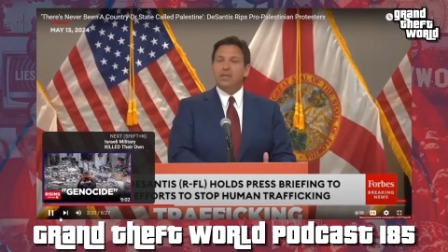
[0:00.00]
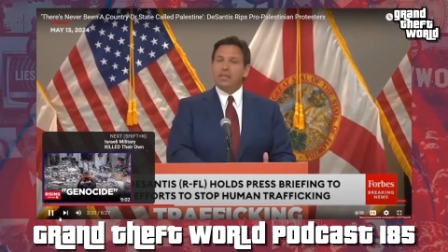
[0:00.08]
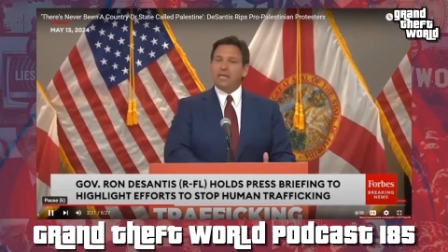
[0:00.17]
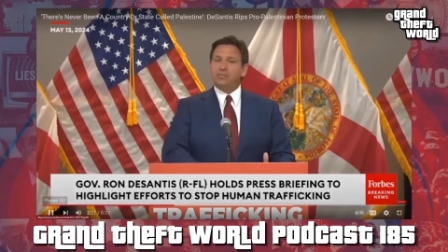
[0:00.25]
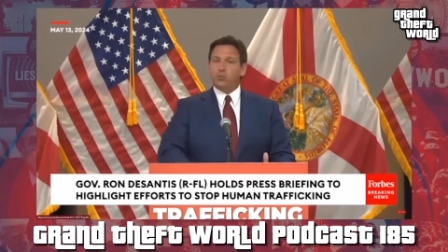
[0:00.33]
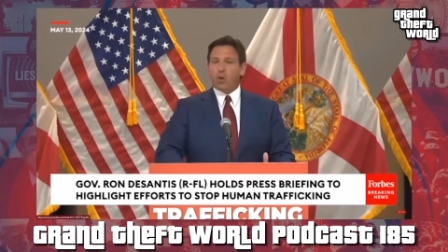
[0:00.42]

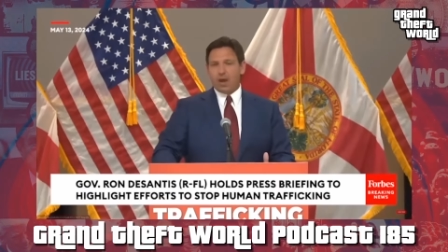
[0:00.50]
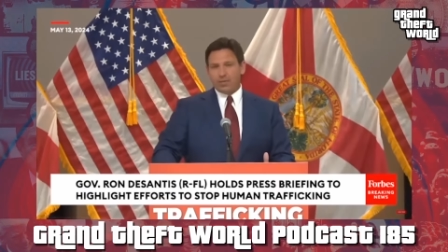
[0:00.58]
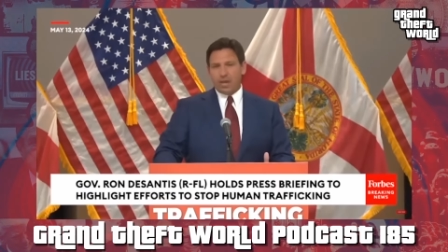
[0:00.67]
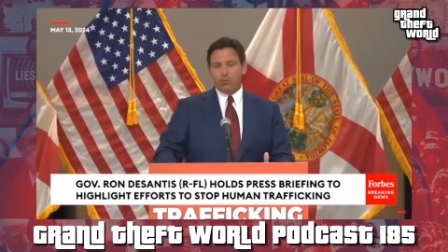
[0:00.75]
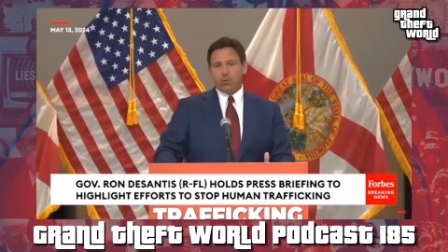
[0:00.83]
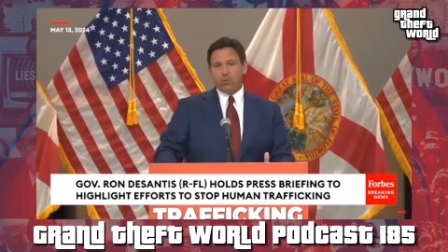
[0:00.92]
That's why
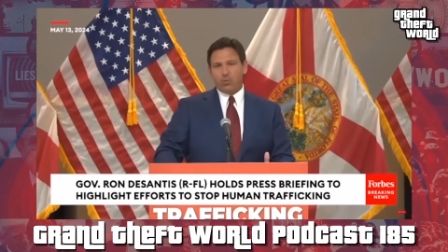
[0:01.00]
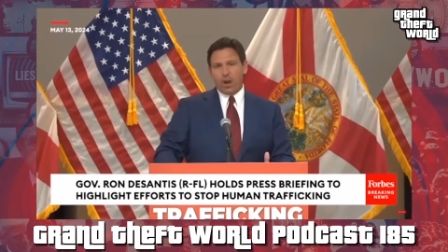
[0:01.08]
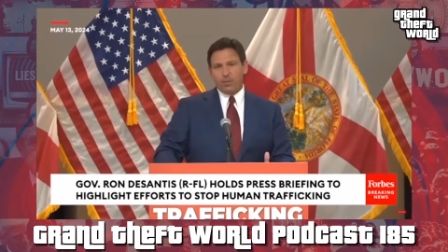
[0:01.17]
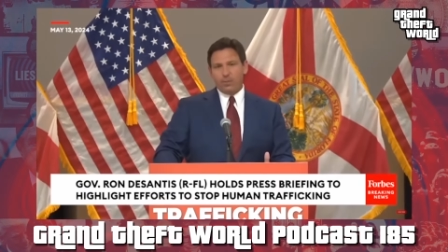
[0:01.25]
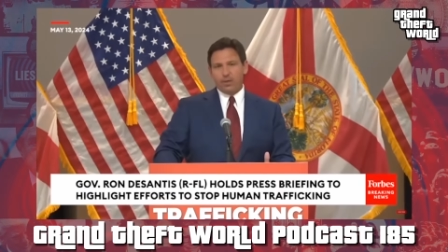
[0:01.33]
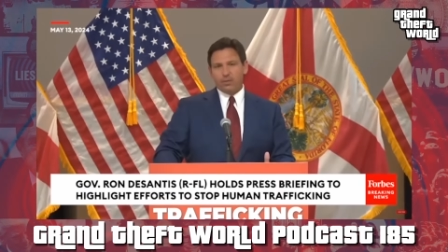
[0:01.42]
they were
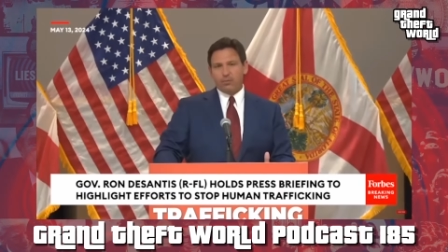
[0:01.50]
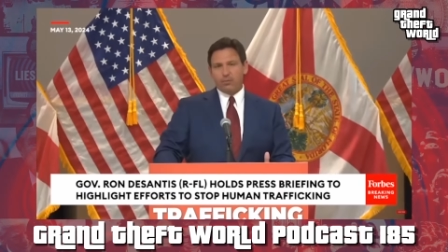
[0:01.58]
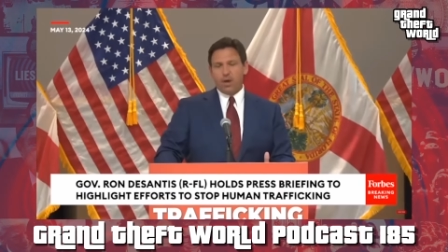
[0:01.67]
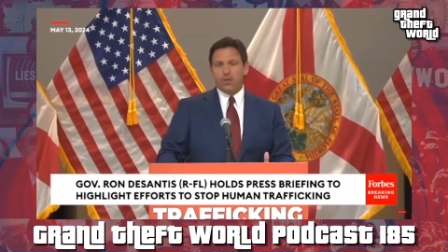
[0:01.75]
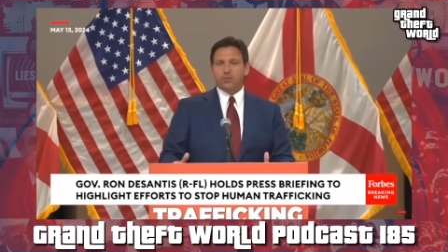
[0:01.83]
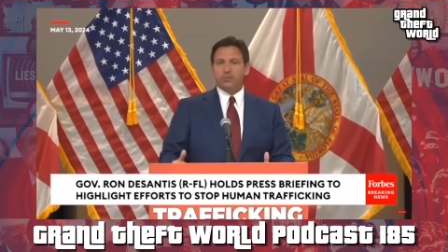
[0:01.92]
raping the
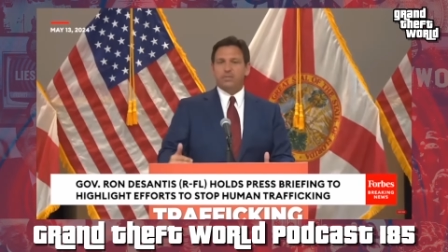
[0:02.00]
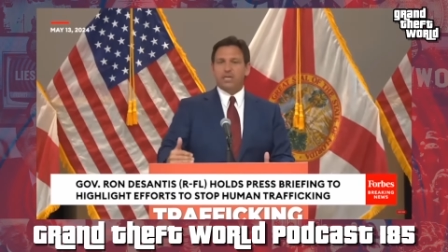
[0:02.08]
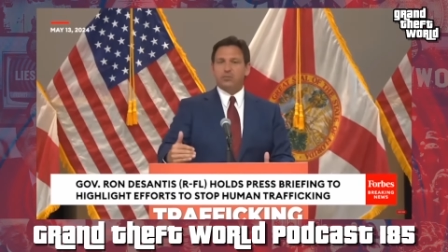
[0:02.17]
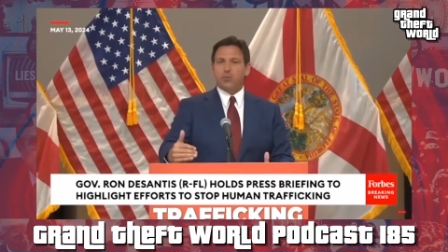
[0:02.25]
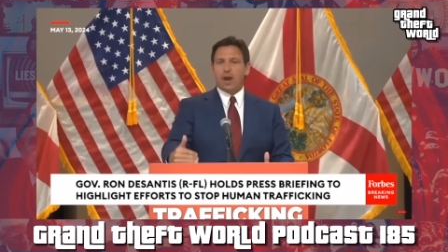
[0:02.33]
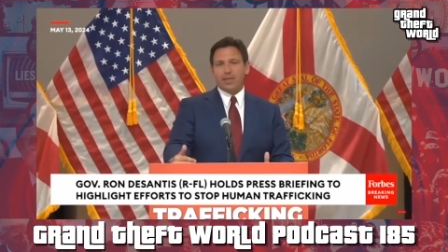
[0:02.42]
mothers.
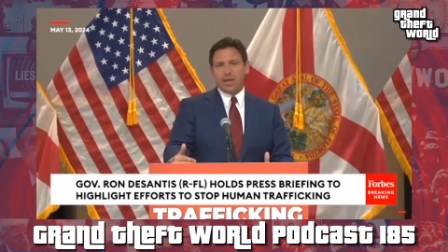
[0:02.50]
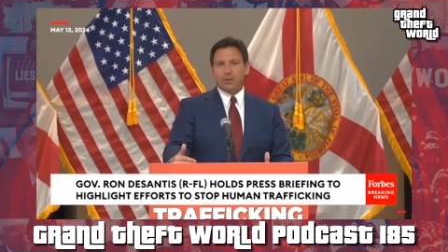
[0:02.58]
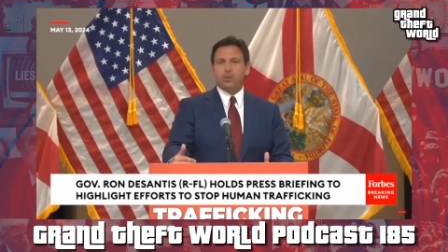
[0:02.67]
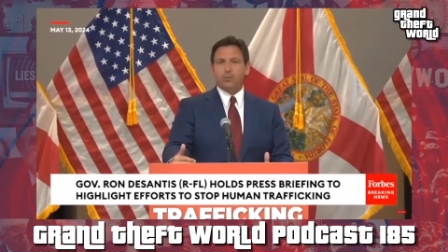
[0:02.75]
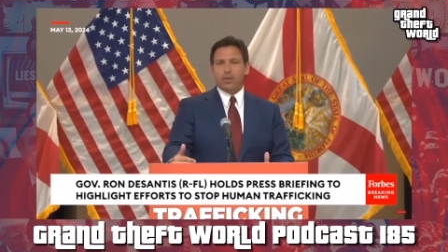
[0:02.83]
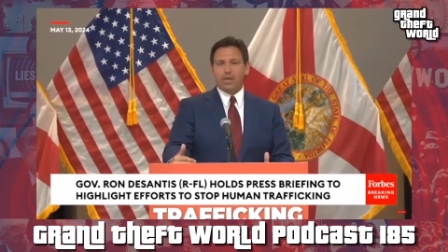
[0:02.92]
That's why they
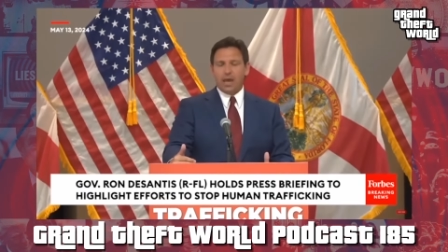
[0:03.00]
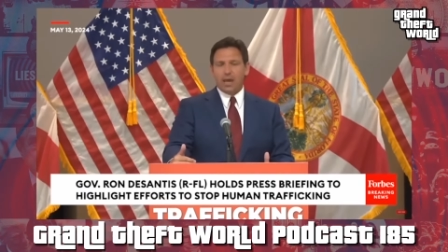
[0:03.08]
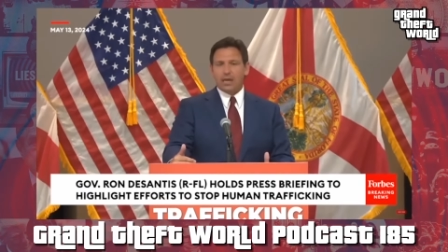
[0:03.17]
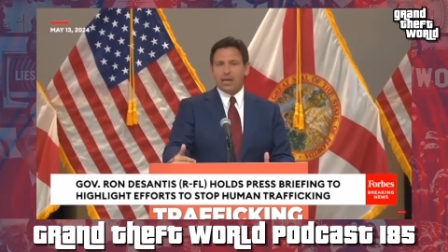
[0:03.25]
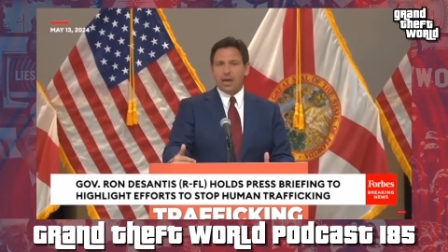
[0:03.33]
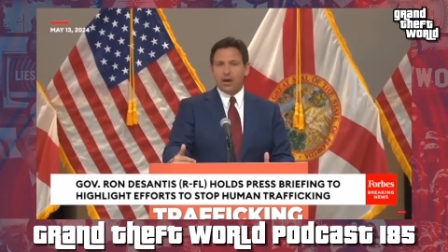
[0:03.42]
were
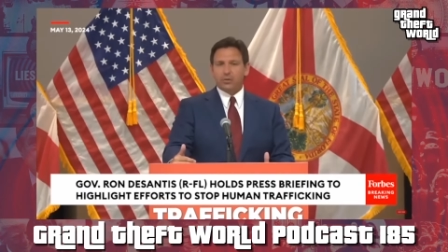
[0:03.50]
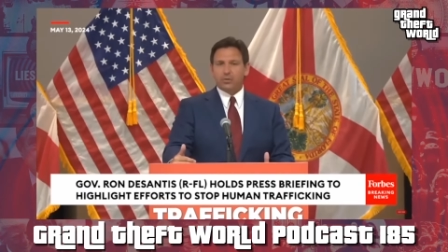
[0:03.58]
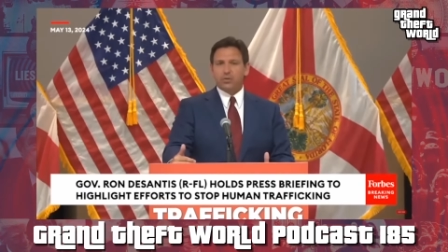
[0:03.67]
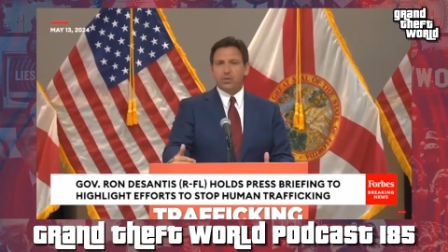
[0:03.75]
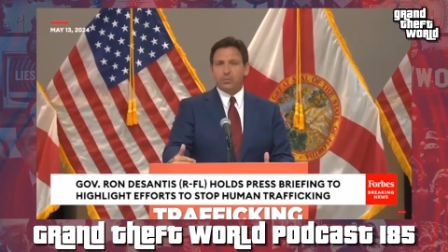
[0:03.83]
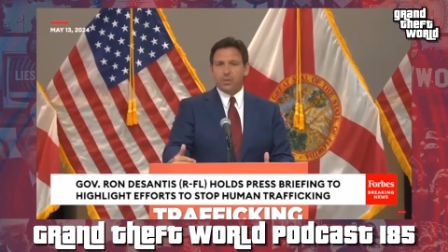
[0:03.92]
beheading
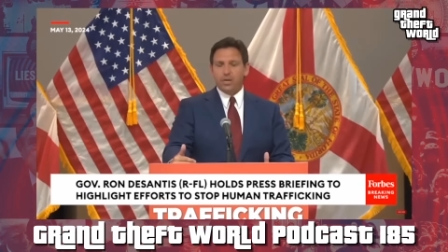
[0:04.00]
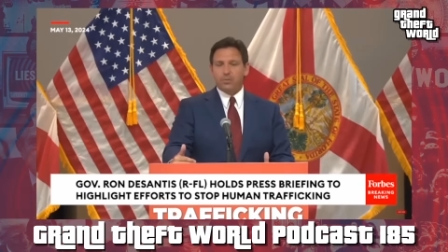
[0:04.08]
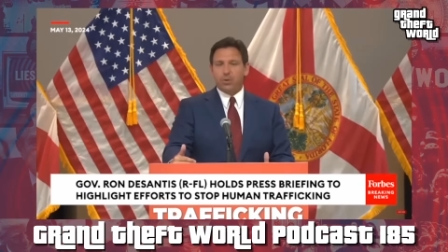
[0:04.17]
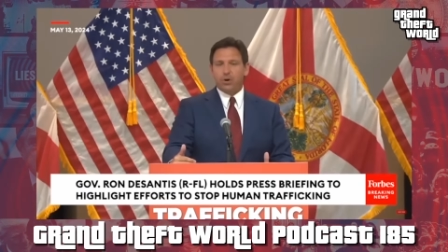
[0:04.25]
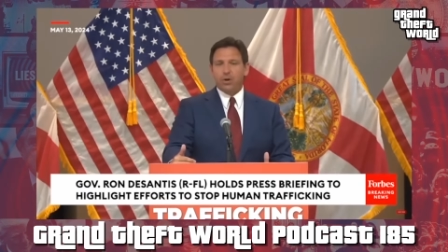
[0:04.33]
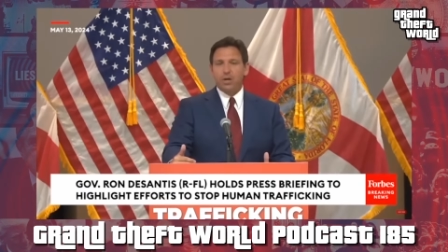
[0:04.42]
elderly
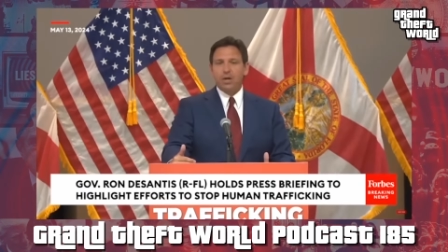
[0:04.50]
people.